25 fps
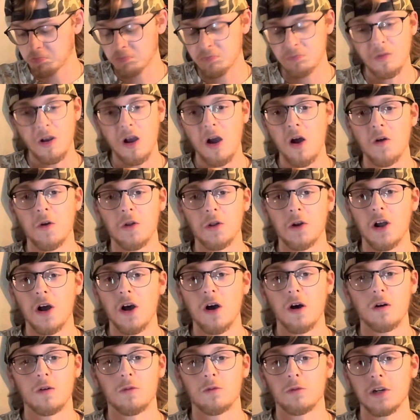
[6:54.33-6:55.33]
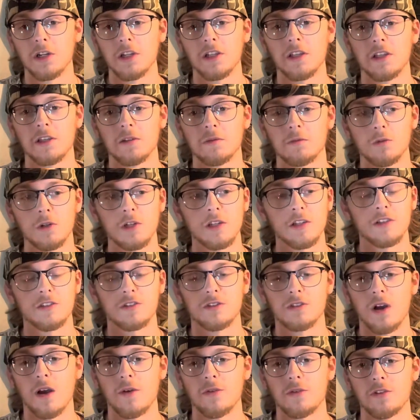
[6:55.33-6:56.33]
all in all, really
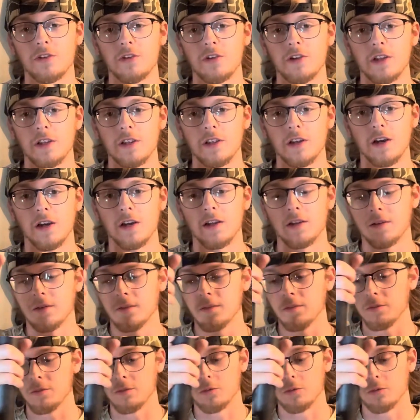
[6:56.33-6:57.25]
soft shooting gun,